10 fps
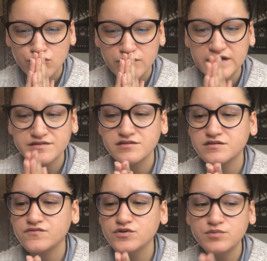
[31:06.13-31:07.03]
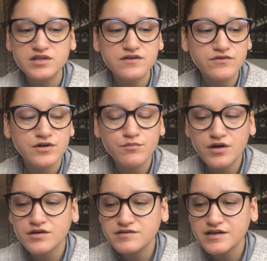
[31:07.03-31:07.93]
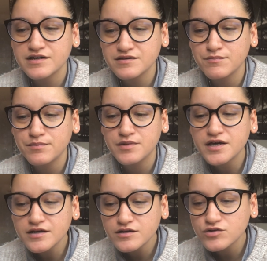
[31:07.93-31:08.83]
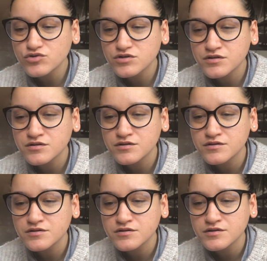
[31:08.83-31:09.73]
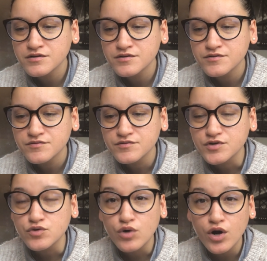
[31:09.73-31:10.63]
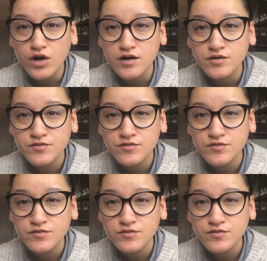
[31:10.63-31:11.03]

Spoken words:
Pisces, if you believe you're a boss-ass bitch, you are.